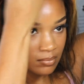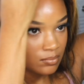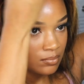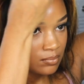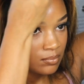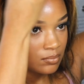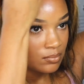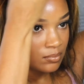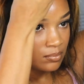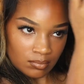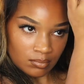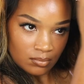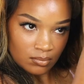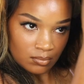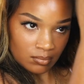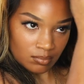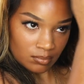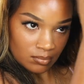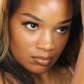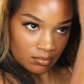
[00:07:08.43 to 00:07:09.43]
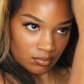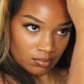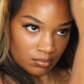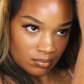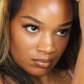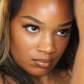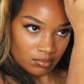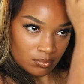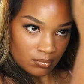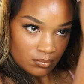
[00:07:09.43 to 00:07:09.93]

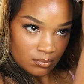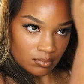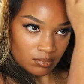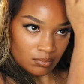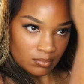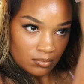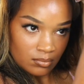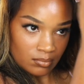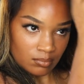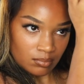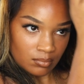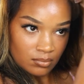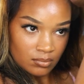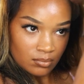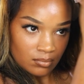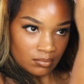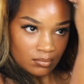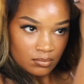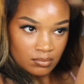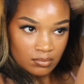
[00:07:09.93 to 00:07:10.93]
(no one is talking)